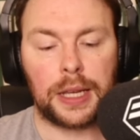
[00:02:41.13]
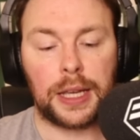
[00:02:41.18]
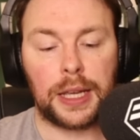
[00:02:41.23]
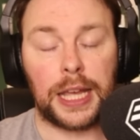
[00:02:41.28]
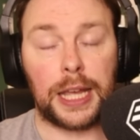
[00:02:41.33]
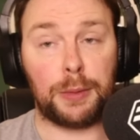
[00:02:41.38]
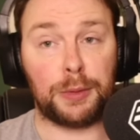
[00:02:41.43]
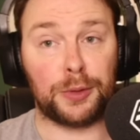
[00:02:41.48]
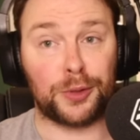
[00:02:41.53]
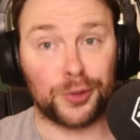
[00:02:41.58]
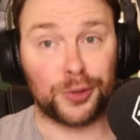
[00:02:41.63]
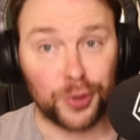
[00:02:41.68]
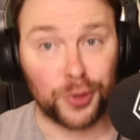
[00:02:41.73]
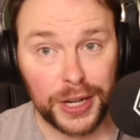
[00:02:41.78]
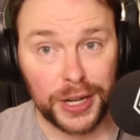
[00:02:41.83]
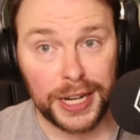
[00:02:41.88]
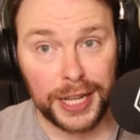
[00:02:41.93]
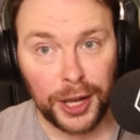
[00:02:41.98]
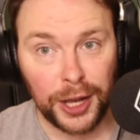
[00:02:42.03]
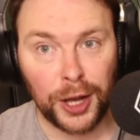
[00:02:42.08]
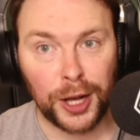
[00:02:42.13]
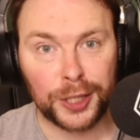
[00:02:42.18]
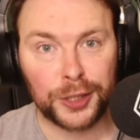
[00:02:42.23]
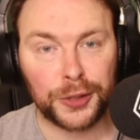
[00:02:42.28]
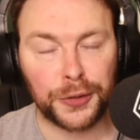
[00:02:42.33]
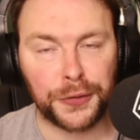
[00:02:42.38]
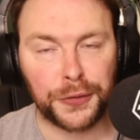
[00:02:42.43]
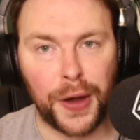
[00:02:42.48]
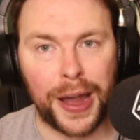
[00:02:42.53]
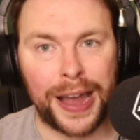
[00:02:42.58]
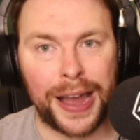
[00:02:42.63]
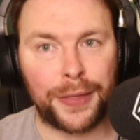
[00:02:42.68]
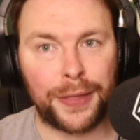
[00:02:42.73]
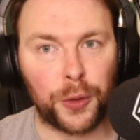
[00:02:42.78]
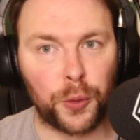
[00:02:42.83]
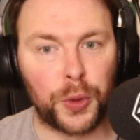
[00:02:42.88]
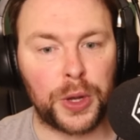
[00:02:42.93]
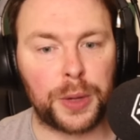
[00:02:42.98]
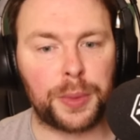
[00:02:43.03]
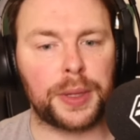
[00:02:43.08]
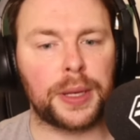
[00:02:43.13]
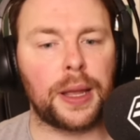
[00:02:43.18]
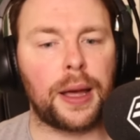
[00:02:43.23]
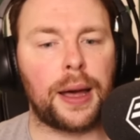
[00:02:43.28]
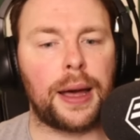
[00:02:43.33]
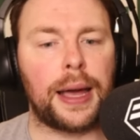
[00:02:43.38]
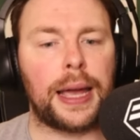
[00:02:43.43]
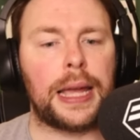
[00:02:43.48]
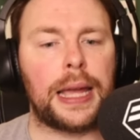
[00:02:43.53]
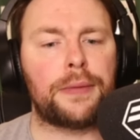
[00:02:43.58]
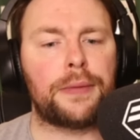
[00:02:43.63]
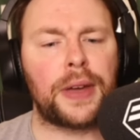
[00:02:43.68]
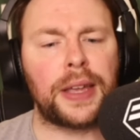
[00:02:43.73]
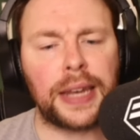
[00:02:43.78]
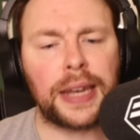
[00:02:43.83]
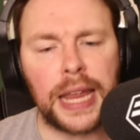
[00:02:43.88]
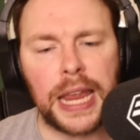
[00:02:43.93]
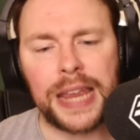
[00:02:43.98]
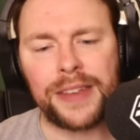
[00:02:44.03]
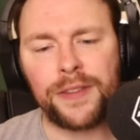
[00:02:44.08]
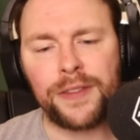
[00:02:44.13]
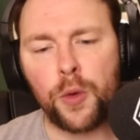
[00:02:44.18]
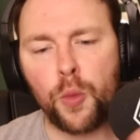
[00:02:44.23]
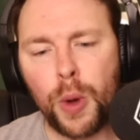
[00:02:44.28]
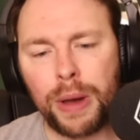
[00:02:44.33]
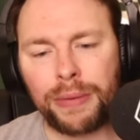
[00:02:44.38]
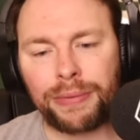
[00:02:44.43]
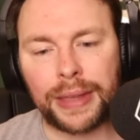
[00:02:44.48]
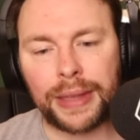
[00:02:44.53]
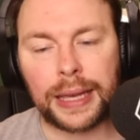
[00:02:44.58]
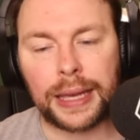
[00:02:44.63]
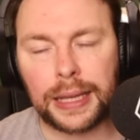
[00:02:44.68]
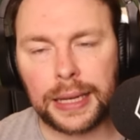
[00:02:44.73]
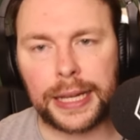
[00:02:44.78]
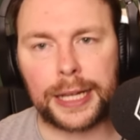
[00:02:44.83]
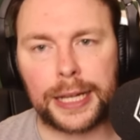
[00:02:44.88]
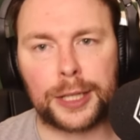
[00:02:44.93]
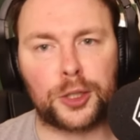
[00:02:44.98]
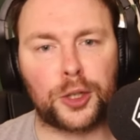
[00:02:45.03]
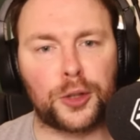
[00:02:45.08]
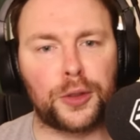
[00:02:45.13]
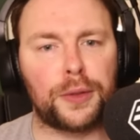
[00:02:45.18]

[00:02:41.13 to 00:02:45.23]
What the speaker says: It was really hard to find that we were live. And even when they clicked on the